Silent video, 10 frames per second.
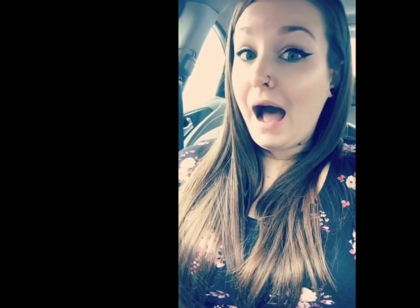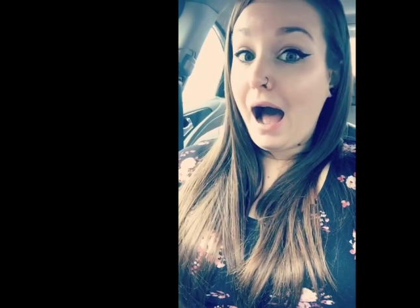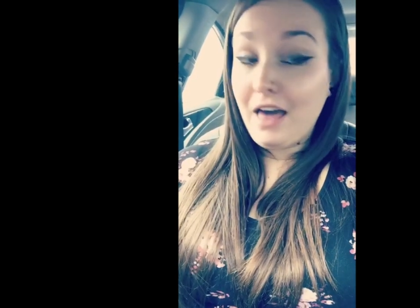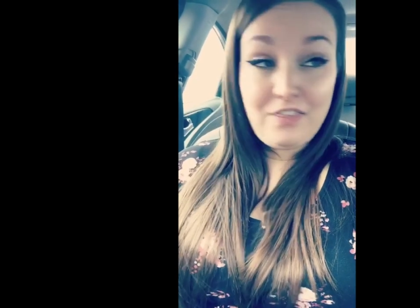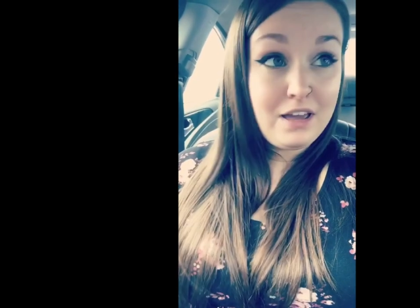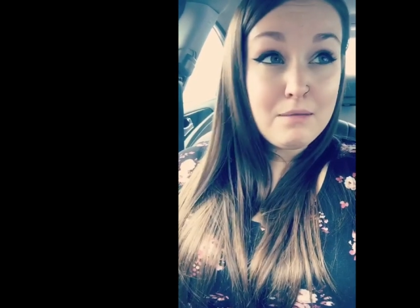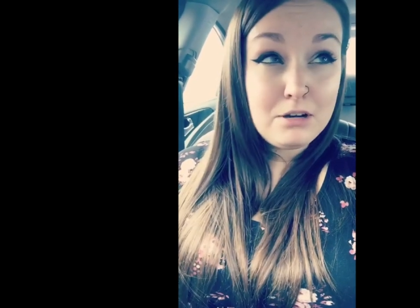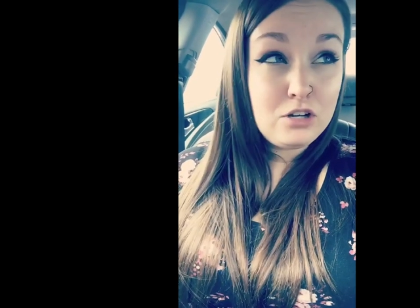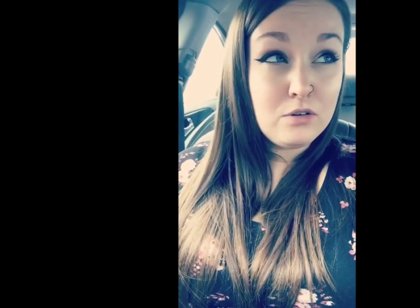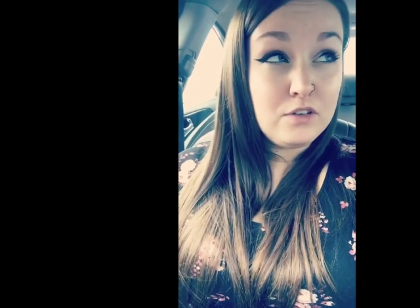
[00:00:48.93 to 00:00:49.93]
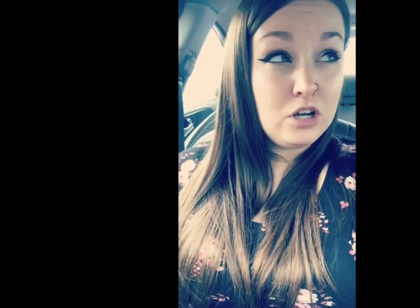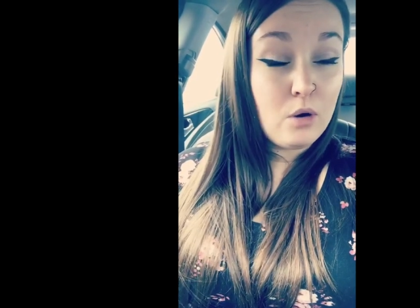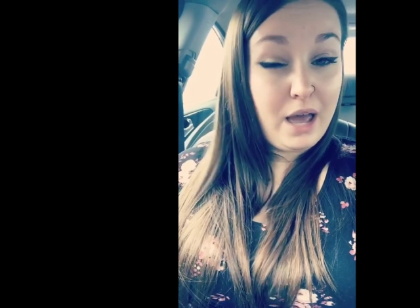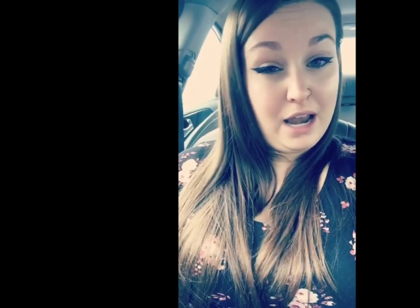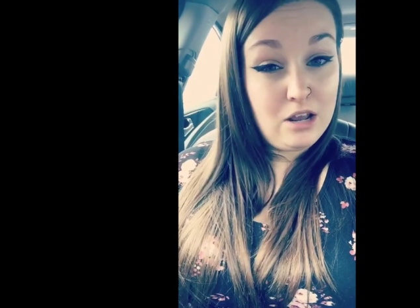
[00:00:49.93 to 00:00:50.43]
I think I'm going to do a
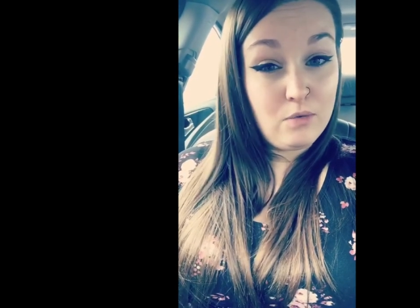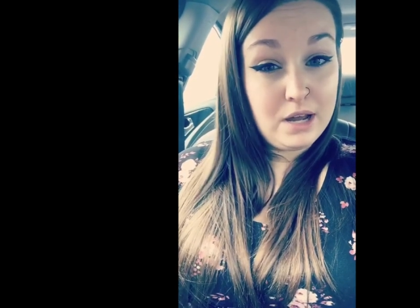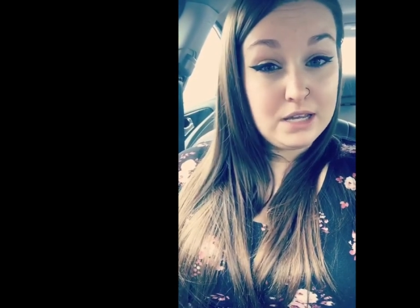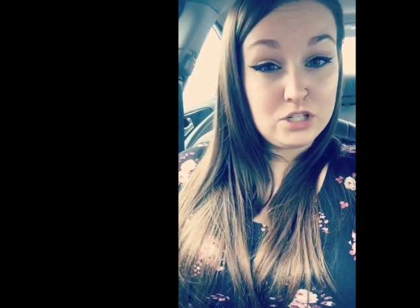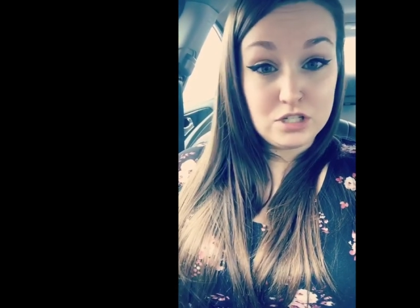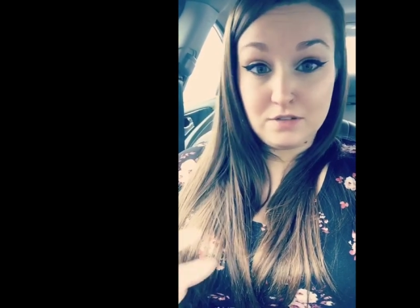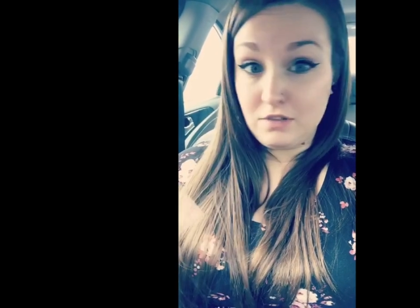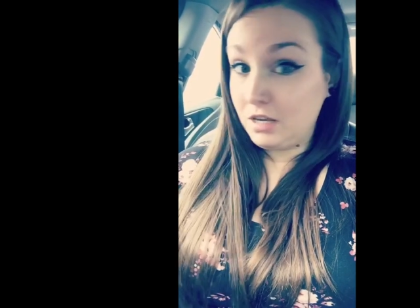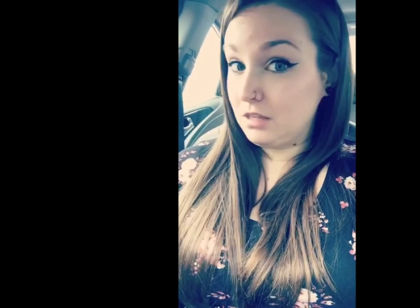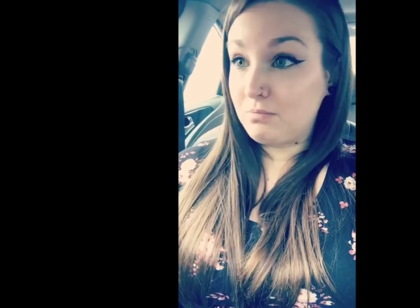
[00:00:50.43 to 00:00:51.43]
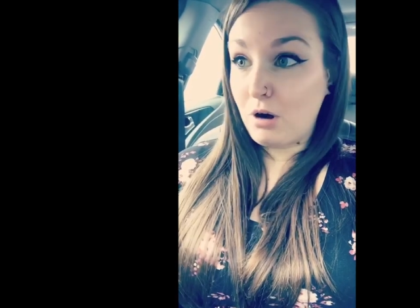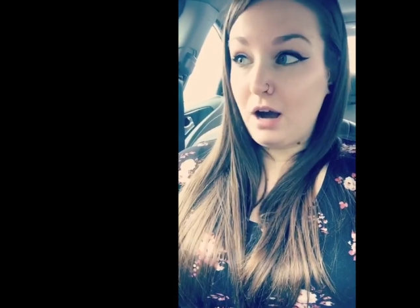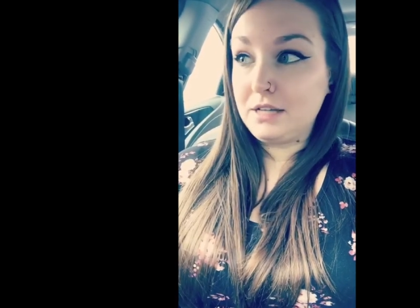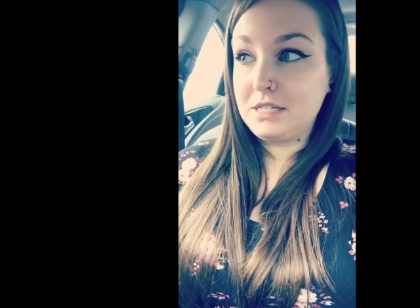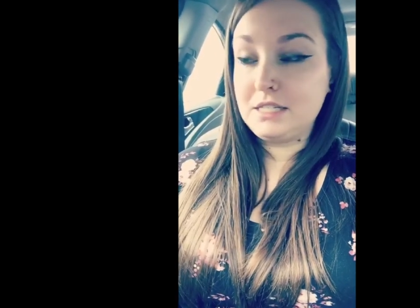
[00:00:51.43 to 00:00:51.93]
video anyways, just of like the
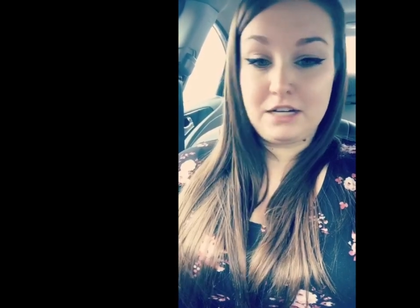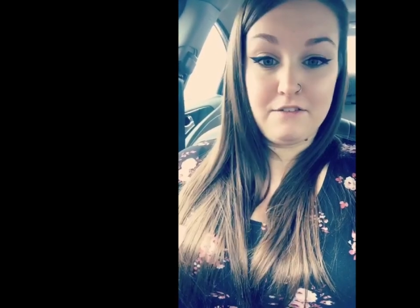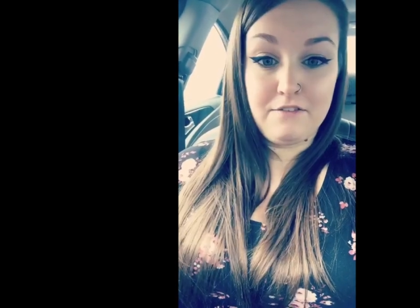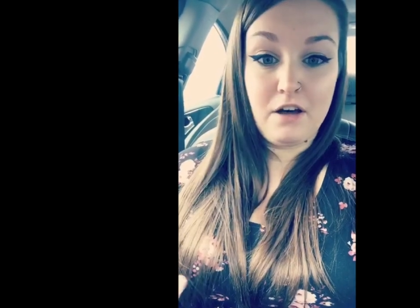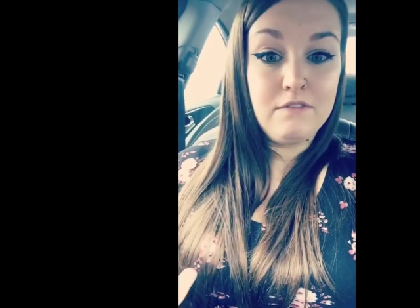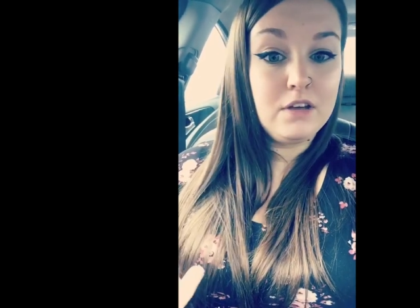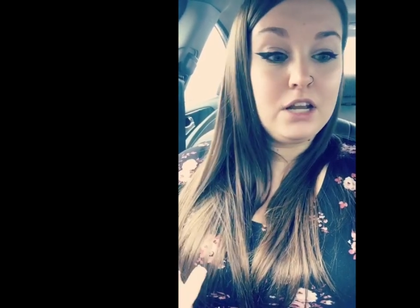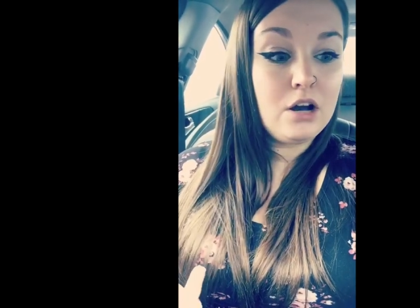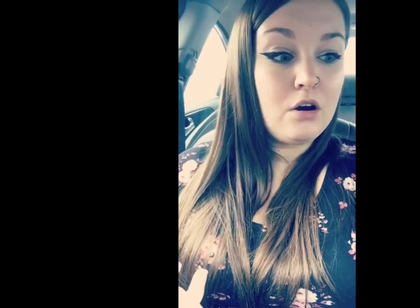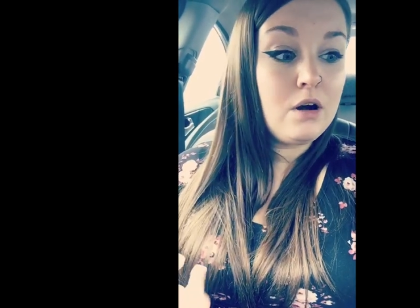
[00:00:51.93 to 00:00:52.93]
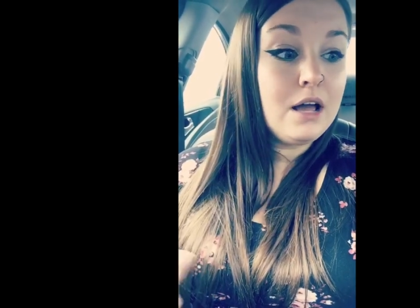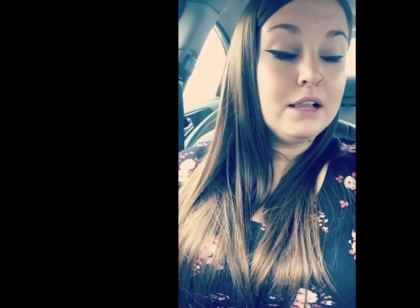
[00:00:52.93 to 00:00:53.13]
process, like a fun video.